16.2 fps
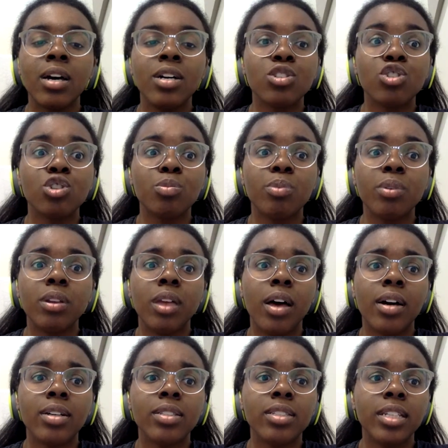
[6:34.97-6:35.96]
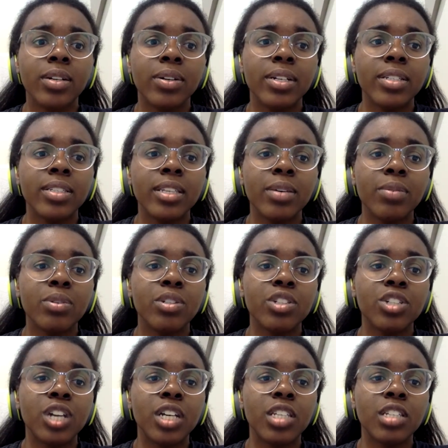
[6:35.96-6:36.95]
super long series. It would
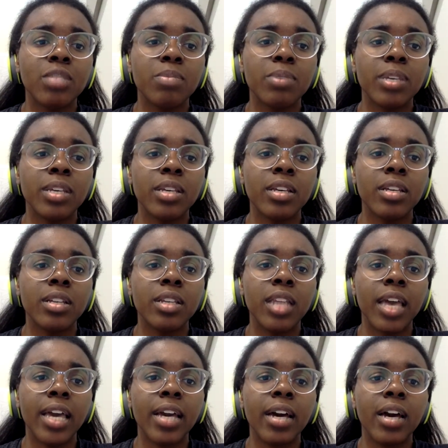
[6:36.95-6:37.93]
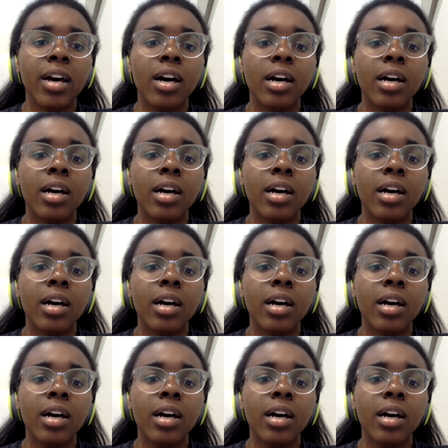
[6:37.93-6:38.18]
just be like